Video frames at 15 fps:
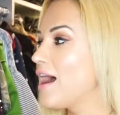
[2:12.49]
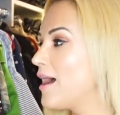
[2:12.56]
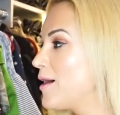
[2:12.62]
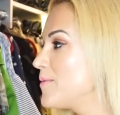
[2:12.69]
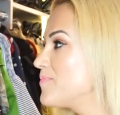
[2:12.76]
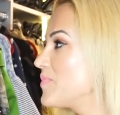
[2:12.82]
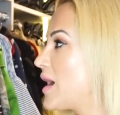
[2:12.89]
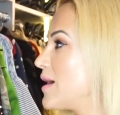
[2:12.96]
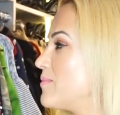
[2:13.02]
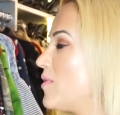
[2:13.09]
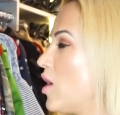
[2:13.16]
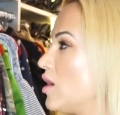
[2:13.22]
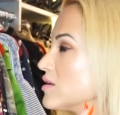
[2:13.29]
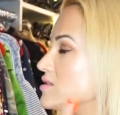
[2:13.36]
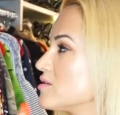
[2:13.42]
I'm
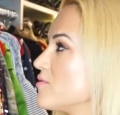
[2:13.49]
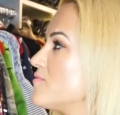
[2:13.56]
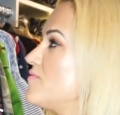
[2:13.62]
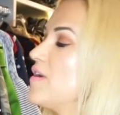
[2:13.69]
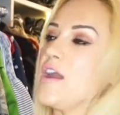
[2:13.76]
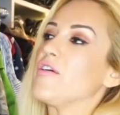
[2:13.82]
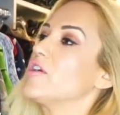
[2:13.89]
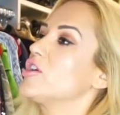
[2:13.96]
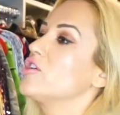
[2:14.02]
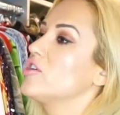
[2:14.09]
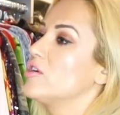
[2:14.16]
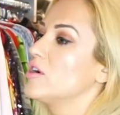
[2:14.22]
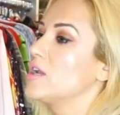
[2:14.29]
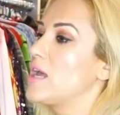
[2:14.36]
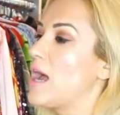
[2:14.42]
also very
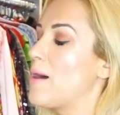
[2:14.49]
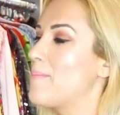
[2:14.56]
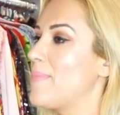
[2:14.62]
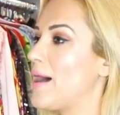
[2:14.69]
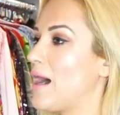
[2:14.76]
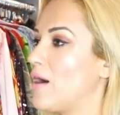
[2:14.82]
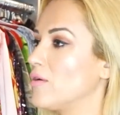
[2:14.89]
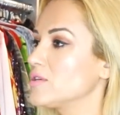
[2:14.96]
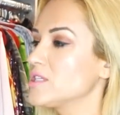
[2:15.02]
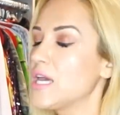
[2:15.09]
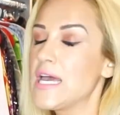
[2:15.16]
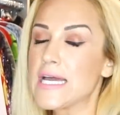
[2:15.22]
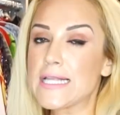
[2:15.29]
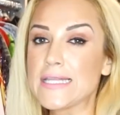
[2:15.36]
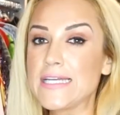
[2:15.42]
good about
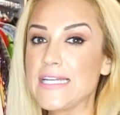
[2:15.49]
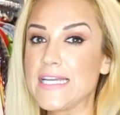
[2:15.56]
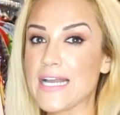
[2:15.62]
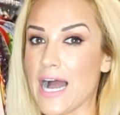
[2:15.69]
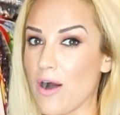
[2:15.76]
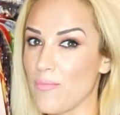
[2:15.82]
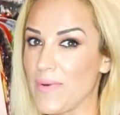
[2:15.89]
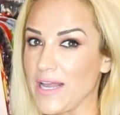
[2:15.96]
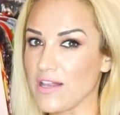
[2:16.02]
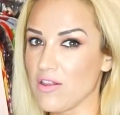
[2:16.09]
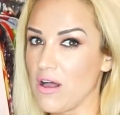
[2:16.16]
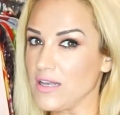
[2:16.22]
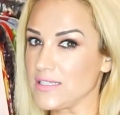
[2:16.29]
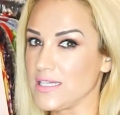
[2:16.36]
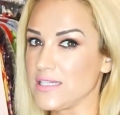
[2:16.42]
cleaning out my
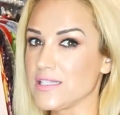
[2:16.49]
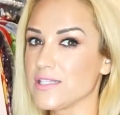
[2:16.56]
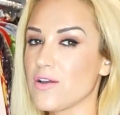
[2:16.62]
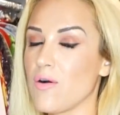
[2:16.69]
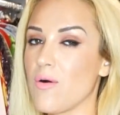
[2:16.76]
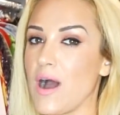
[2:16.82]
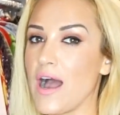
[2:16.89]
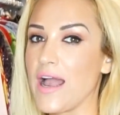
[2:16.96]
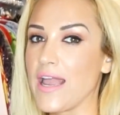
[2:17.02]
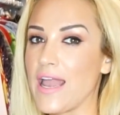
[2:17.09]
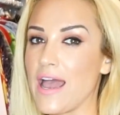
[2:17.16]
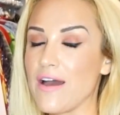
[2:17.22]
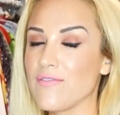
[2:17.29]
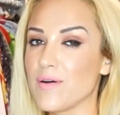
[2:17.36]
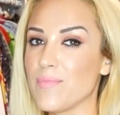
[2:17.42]
closet. So I
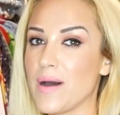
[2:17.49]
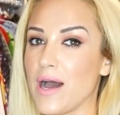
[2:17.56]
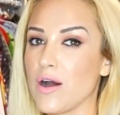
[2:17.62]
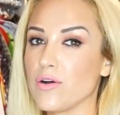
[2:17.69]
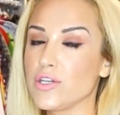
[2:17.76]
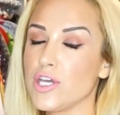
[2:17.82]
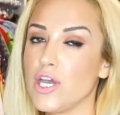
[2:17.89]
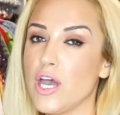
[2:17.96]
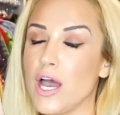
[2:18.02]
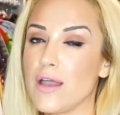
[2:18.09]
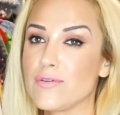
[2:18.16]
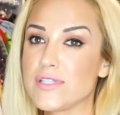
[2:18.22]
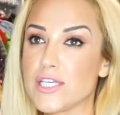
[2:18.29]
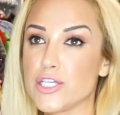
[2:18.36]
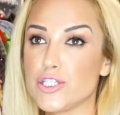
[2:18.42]
have about,
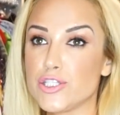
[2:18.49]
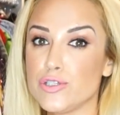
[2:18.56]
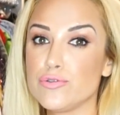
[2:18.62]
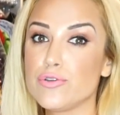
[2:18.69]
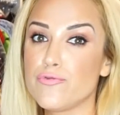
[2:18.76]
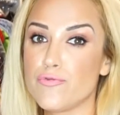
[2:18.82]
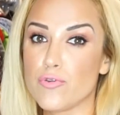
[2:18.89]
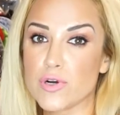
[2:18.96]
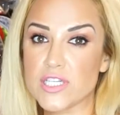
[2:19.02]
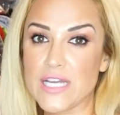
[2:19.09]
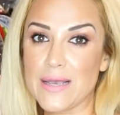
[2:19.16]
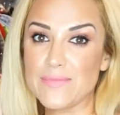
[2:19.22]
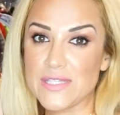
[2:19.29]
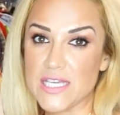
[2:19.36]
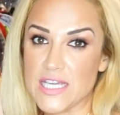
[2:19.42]
I would say 2 to 4
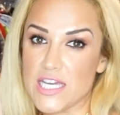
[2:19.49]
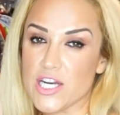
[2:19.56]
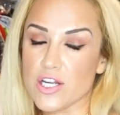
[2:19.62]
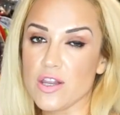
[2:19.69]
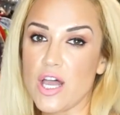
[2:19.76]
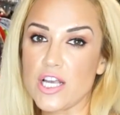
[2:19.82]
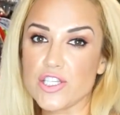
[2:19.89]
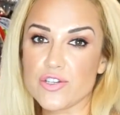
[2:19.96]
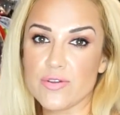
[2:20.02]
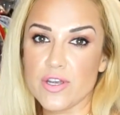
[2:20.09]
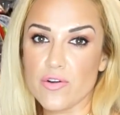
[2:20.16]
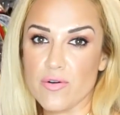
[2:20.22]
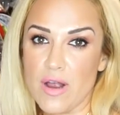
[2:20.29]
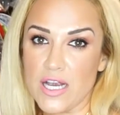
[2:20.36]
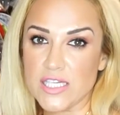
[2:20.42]
times a year, luxury
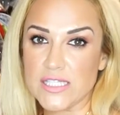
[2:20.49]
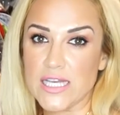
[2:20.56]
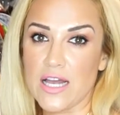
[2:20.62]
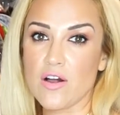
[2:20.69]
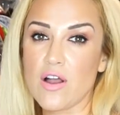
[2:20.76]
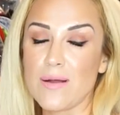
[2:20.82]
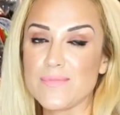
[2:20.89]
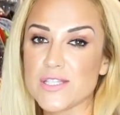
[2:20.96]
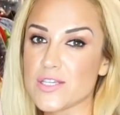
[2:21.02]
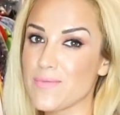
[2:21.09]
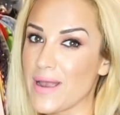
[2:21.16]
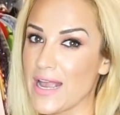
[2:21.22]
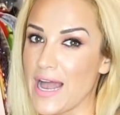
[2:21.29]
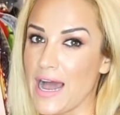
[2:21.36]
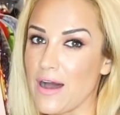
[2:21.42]
garage sale comes to
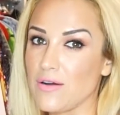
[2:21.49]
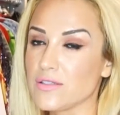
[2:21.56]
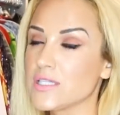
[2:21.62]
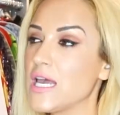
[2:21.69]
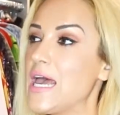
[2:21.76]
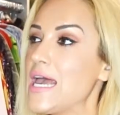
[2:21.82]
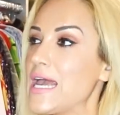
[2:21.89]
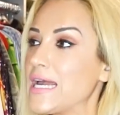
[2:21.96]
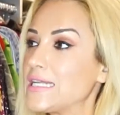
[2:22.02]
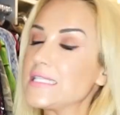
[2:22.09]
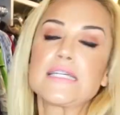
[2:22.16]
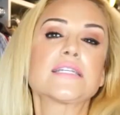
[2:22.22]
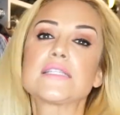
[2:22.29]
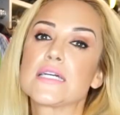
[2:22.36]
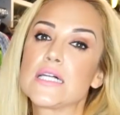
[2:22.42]
my house and
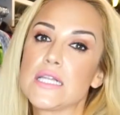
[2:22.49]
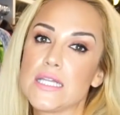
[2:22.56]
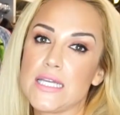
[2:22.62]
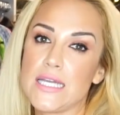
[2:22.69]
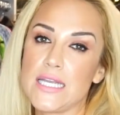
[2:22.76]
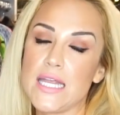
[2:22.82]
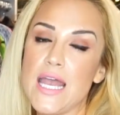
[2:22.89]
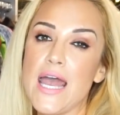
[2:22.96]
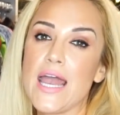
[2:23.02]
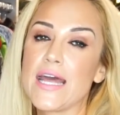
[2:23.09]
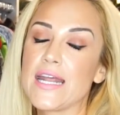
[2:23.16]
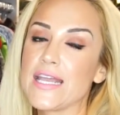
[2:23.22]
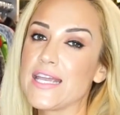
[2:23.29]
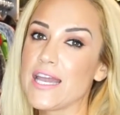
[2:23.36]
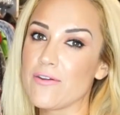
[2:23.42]
does a clean,
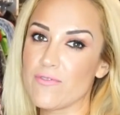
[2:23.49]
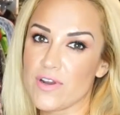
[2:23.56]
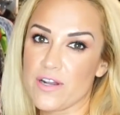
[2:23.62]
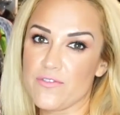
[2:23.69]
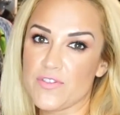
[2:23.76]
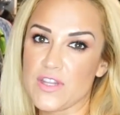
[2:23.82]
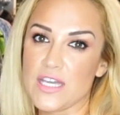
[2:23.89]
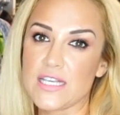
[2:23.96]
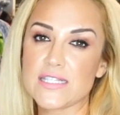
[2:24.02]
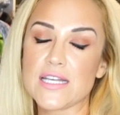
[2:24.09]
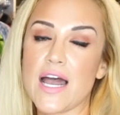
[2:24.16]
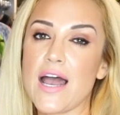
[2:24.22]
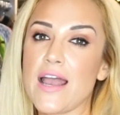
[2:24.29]
and I get rid of things.